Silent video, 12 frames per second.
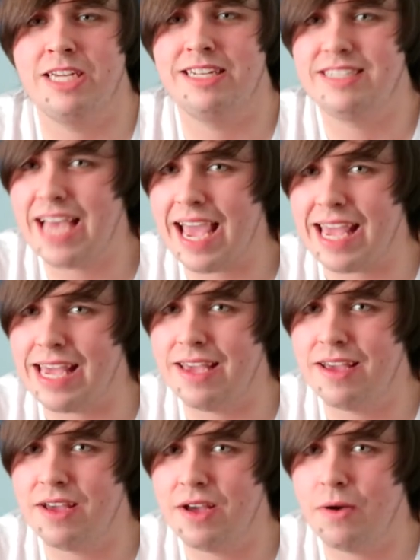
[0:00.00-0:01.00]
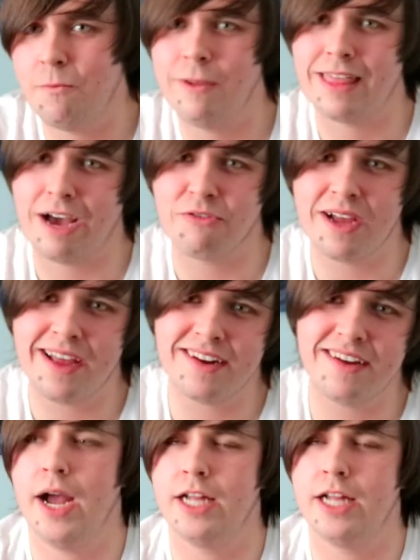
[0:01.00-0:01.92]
today without it.